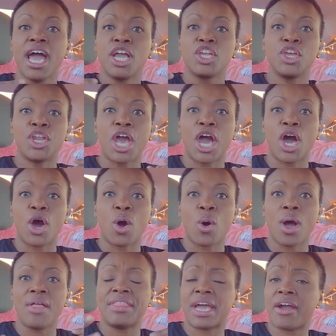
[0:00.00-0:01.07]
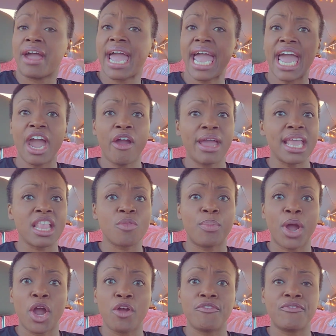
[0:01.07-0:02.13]
you know, their hair is
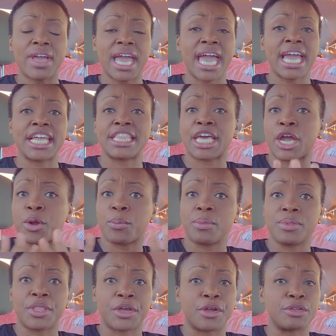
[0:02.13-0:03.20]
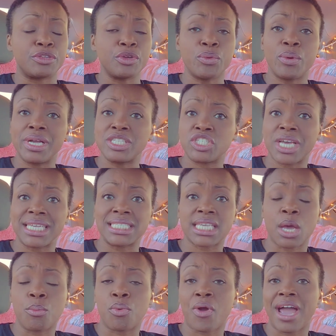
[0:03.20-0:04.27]
perfect, they're doing chest
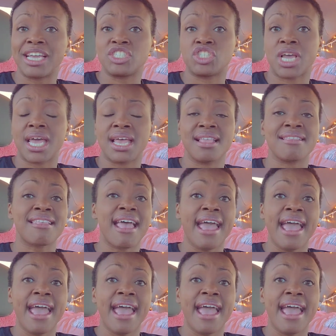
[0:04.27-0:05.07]
compressions,